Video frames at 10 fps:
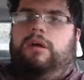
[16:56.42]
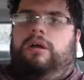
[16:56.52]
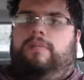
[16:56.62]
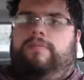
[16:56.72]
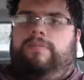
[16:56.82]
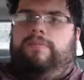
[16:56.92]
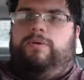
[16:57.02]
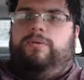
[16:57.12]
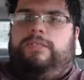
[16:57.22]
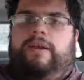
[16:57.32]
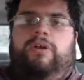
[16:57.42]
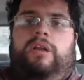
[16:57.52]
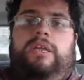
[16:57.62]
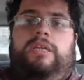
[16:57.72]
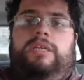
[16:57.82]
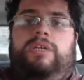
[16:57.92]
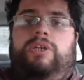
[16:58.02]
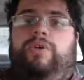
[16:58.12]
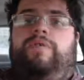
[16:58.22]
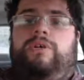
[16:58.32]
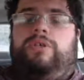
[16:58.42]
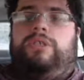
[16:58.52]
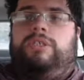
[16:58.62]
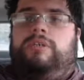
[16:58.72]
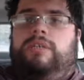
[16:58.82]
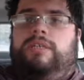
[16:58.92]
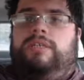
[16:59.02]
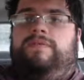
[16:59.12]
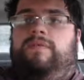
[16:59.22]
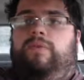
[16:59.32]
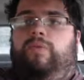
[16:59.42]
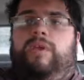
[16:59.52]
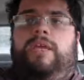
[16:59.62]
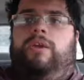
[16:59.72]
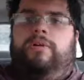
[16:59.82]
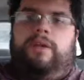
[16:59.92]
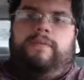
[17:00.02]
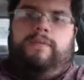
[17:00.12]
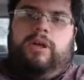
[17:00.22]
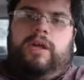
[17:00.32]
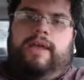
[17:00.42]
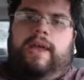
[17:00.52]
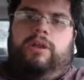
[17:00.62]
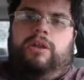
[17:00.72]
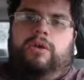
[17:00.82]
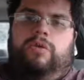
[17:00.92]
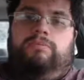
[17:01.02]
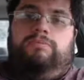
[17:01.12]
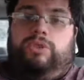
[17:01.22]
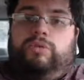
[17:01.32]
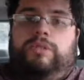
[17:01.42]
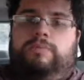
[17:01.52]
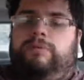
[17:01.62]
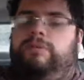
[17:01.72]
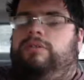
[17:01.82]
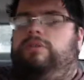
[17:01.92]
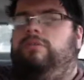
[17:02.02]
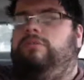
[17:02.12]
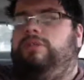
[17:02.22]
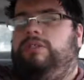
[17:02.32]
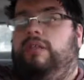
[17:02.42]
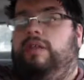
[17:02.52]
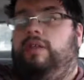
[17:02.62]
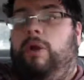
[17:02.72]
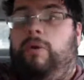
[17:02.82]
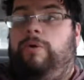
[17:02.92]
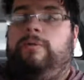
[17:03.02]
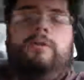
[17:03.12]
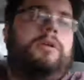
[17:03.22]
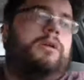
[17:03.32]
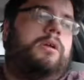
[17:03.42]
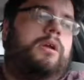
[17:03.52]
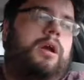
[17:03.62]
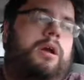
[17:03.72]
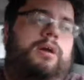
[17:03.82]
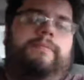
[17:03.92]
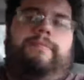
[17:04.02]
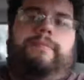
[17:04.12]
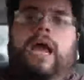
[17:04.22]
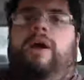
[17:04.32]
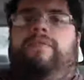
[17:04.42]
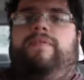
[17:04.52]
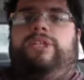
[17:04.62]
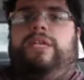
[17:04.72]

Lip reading: was never a Nintendo version, at least for the Wii or whatever, I had no choice but to just let it go. Now I have a